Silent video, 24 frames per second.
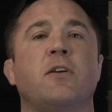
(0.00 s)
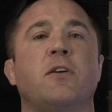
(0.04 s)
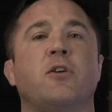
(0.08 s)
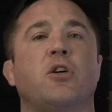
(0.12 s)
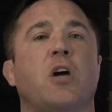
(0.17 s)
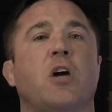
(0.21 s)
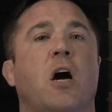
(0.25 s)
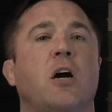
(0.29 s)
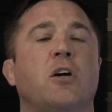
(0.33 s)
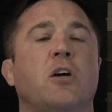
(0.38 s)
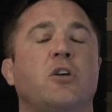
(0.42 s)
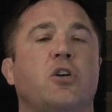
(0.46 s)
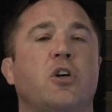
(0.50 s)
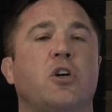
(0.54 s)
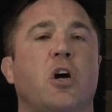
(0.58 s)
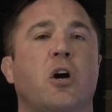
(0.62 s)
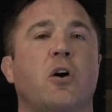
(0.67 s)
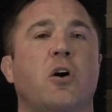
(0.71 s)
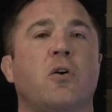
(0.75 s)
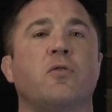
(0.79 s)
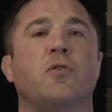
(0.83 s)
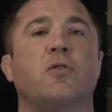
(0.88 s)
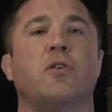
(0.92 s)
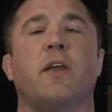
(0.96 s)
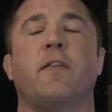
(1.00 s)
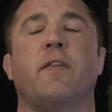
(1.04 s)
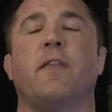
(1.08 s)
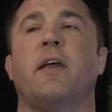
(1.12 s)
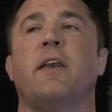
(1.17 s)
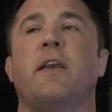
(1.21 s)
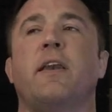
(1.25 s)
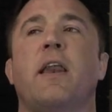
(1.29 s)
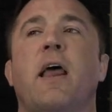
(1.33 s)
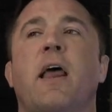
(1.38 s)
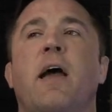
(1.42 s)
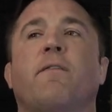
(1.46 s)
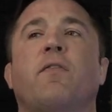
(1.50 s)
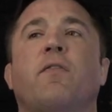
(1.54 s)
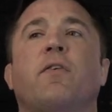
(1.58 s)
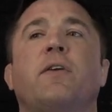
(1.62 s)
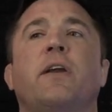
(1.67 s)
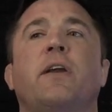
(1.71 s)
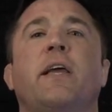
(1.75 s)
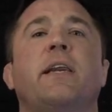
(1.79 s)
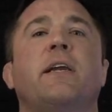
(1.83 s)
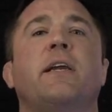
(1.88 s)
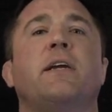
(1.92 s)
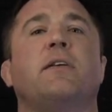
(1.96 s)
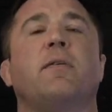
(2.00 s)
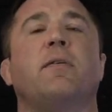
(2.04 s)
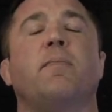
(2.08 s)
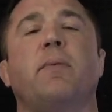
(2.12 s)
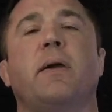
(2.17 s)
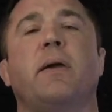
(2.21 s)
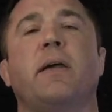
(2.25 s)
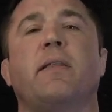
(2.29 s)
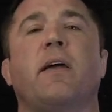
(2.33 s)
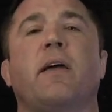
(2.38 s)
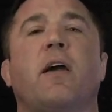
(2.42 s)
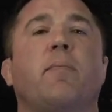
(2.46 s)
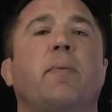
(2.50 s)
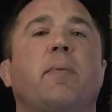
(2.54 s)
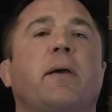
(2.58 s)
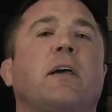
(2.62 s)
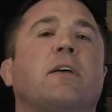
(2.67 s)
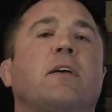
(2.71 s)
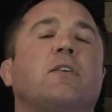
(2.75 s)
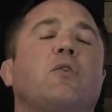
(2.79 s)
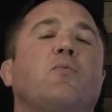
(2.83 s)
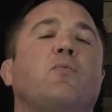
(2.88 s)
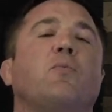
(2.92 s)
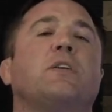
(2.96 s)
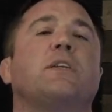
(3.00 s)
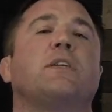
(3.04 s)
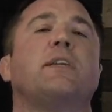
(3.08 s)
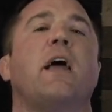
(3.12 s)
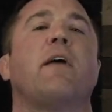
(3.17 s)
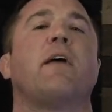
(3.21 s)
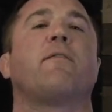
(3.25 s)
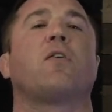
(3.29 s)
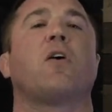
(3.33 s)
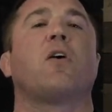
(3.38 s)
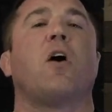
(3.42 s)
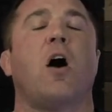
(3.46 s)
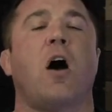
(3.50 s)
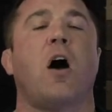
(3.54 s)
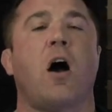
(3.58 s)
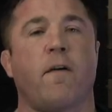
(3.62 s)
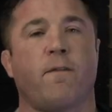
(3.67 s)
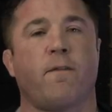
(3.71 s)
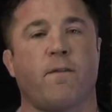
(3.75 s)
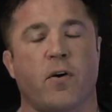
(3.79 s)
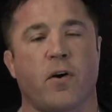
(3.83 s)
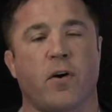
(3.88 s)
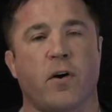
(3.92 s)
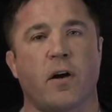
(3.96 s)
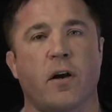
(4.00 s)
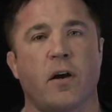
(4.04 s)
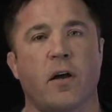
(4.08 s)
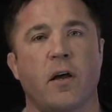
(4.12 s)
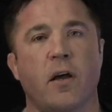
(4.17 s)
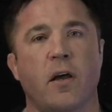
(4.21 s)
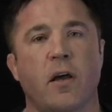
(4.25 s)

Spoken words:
and John Jones that never needed to be there because it was never offered.